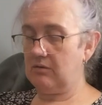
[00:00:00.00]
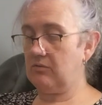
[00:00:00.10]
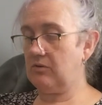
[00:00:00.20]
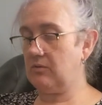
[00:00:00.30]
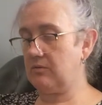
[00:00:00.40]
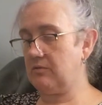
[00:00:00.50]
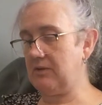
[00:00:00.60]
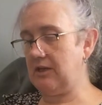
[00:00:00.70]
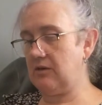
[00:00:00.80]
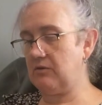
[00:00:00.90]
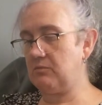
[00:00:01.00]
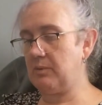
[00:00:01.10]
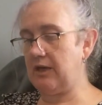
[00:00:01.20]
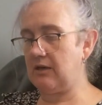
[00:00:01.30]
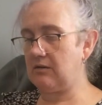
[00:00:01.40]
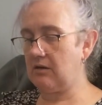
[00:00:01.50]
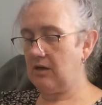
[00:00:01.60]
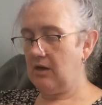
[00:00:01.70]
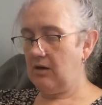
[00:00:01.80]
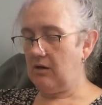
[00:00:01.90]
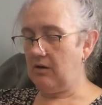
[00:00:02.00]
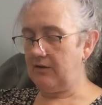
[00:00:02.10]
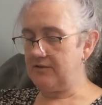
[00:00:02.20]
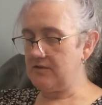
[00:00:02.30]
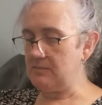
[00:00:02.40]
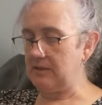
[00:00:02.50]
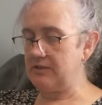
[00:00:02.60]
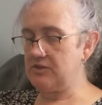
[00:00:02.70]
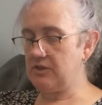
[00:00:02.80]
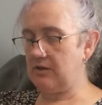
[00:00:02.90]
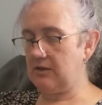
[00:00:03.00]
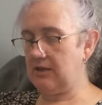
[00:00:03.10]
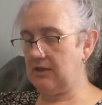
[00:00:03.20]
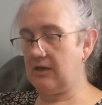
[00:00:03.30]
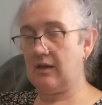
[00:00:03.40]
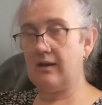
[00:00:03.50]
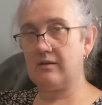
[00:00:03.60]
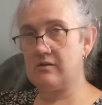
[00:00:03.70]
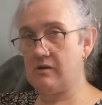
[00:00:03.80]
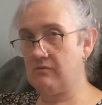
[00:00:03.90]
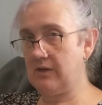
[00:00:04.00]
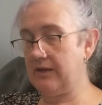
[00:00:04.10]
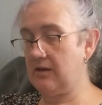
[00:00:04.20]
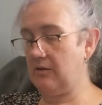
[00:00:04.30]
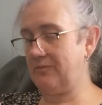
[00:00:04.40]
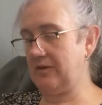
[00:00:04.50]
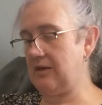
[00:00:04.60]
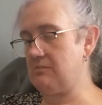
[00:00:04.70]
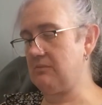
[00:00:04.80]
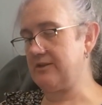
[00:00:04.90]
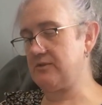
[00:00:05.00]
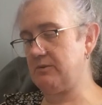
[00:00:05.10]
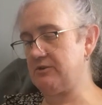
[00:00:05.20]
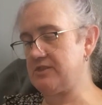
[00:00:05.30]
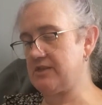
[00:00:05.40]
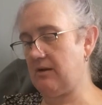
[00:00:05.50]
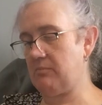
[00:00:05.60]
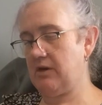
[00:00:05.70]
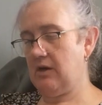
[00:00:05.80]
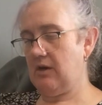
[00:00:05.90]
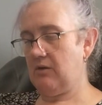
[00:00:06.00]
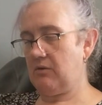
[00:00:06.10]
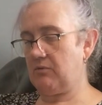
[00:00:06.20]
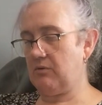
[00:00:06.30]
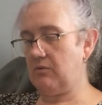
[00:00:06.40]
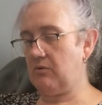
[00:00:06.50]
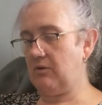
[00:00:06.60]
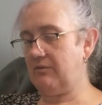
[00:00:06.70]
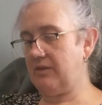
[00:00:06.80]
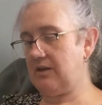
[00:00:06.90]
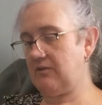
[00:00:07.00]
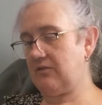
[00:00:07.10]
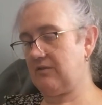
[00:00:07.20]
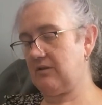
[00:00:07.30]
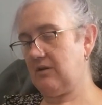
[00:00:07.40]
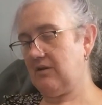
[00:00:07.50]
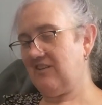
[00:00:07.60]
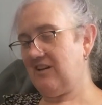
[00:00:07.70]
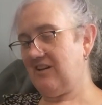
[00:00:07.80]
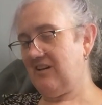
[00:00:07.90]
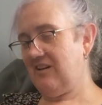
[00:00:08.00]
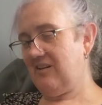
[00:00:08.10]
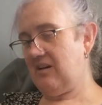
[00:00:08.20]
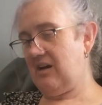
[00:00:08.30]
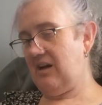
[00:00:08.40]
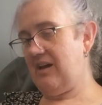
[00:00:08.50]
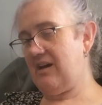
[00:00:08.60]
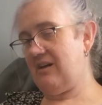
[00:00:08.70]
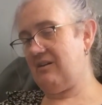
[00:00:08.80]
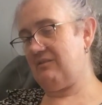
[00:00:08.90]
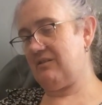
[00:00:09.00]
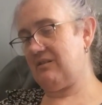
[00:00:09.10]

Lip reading: talk to me who've been on a similar journey and have really helped to keep my spirits up through all of this. I have